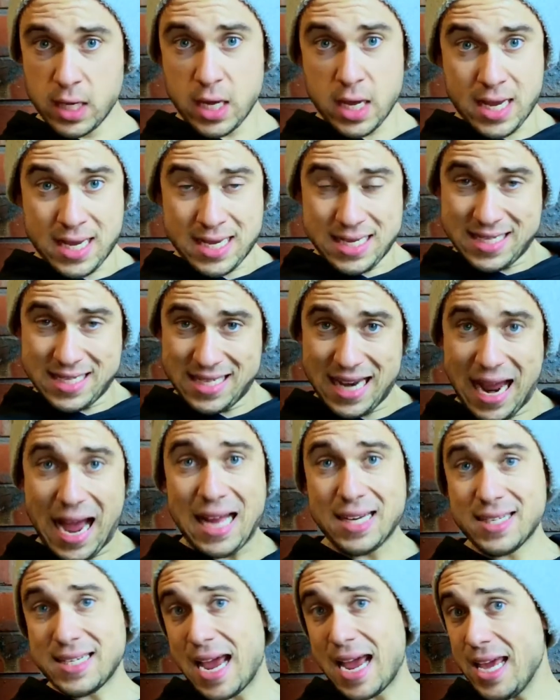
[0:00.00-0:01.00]
Start
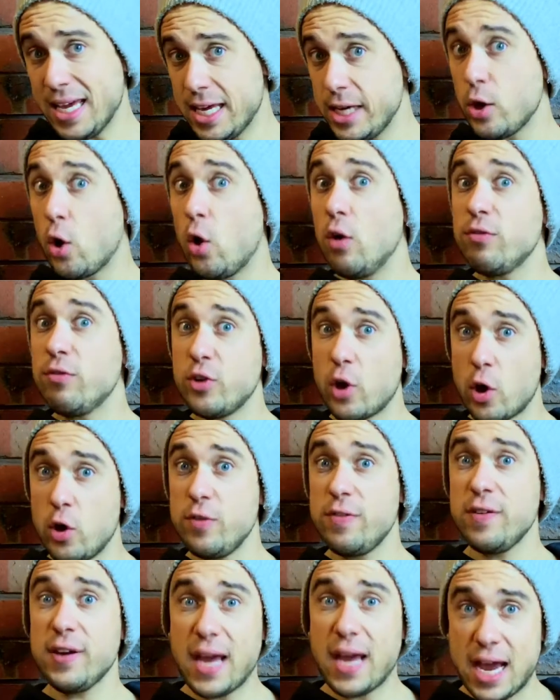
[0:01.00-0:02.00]
taking off
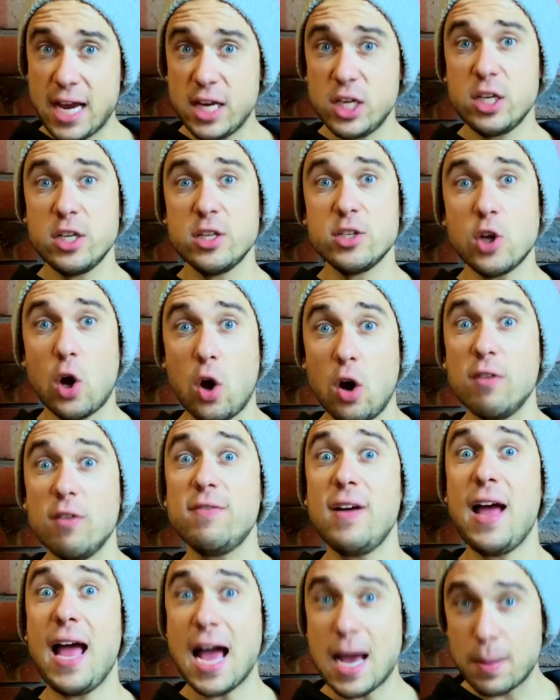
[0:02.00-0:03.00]
notifications off
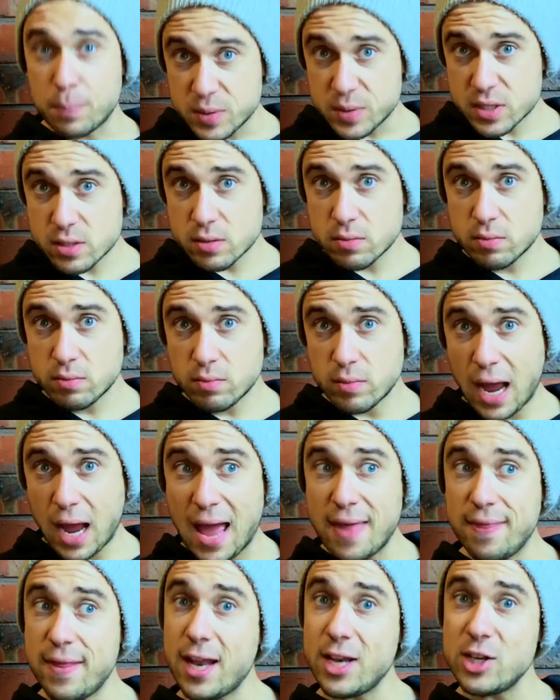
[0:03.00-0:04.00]
apps and
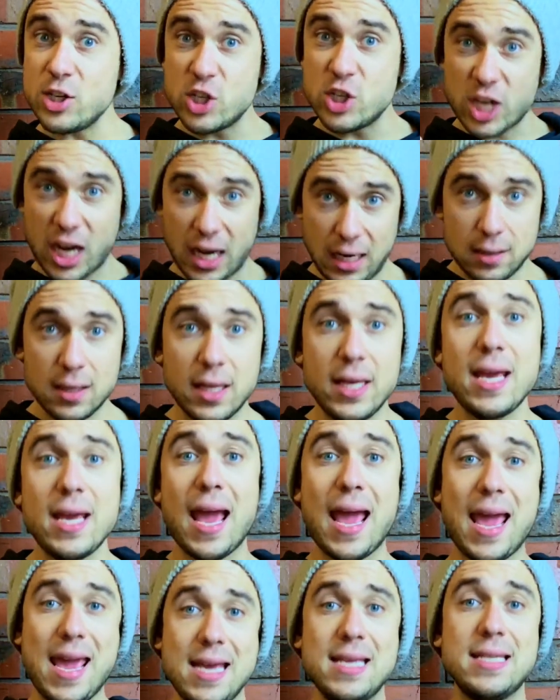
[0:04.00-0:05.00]
then gently
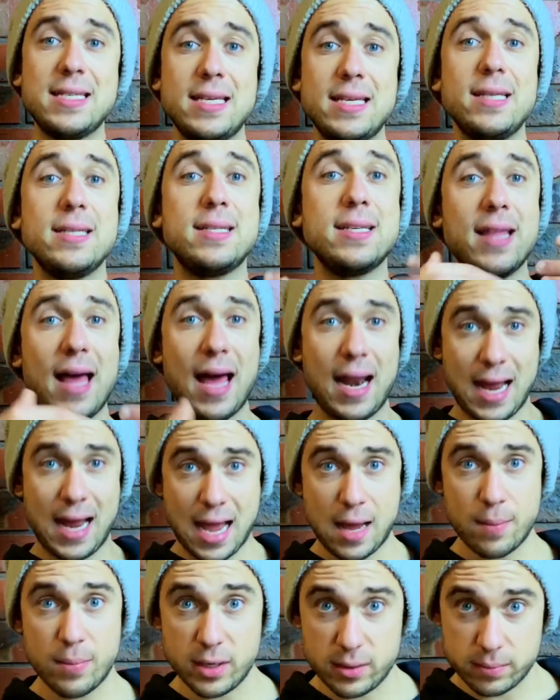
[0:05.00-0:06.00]
ease into that
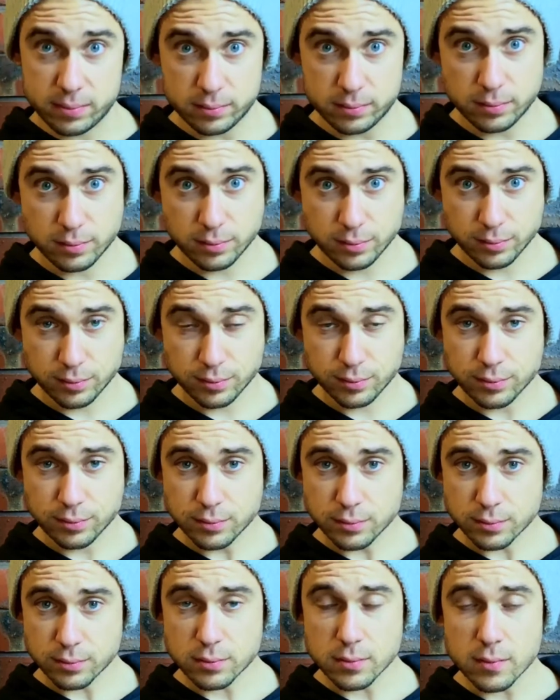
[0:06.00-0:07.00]
habit.
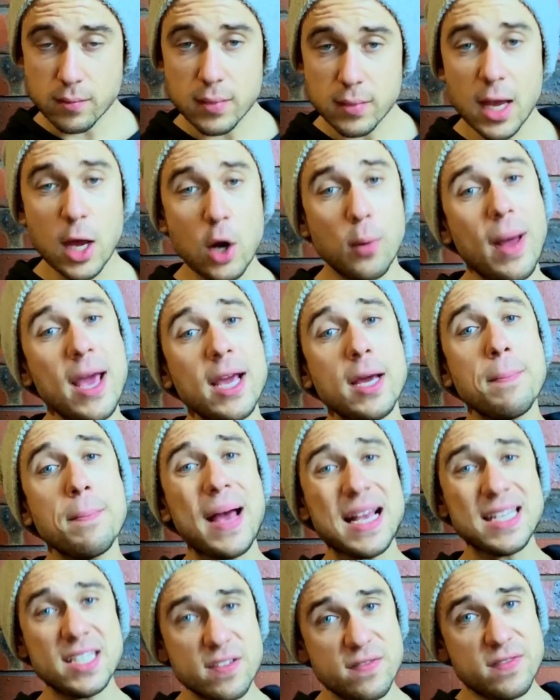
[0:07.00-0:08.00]
It'll make a
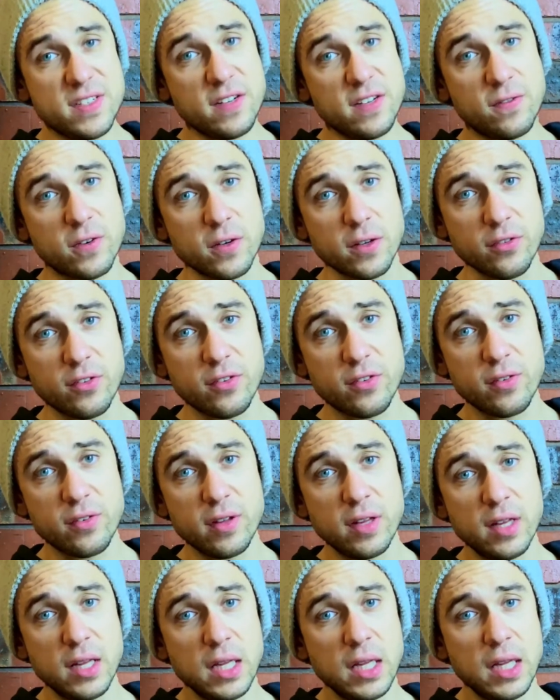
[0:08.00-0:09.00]
massive difference.
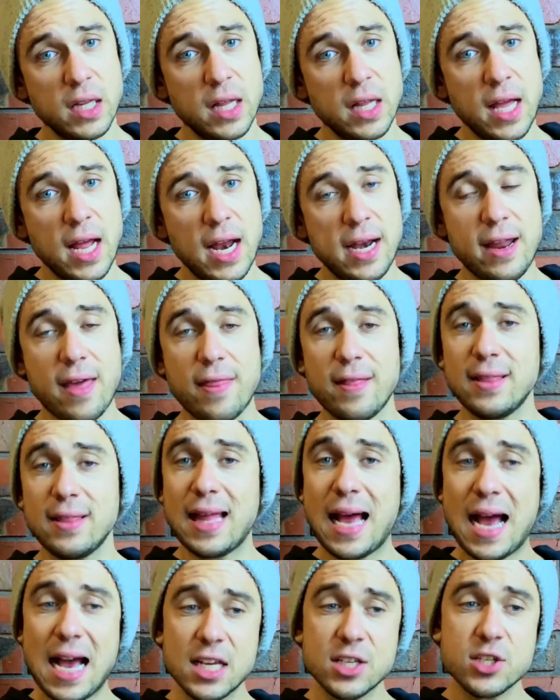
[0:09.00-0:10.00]
Now, the
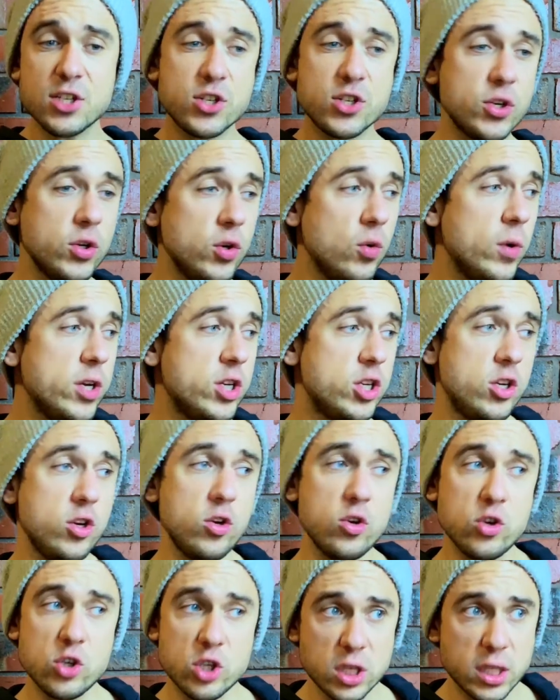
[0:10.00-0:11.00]
last 2, which
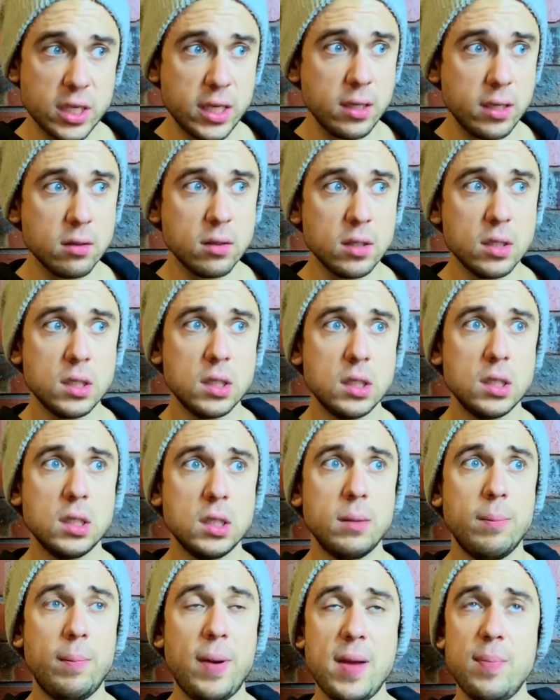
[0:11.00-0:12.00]
usually
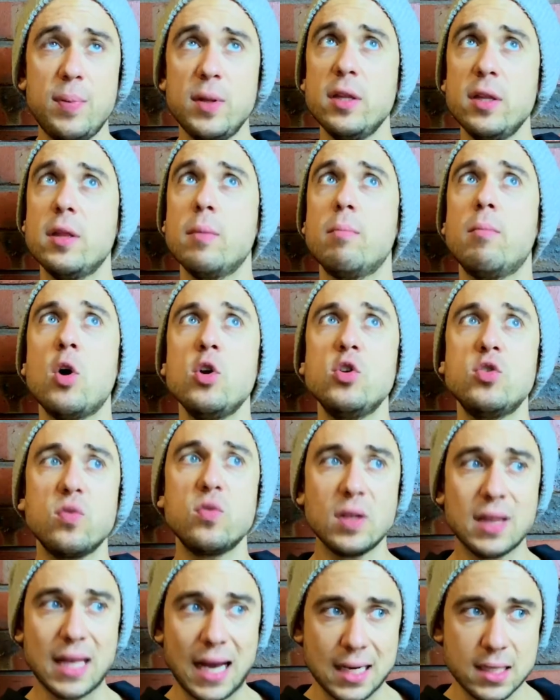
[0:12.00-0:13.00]
people are the most
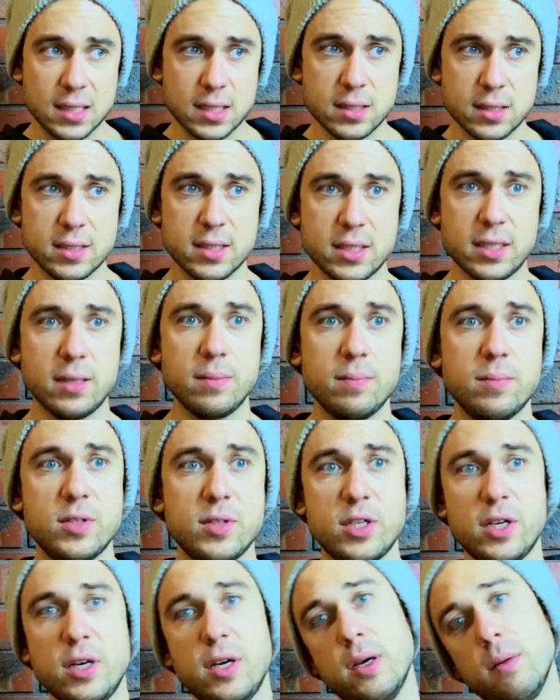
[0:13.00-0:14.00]
reluctant
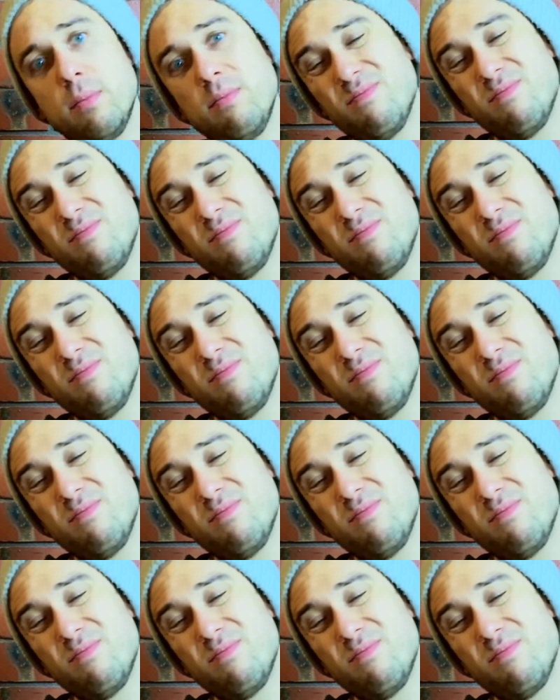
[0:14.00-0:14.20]
to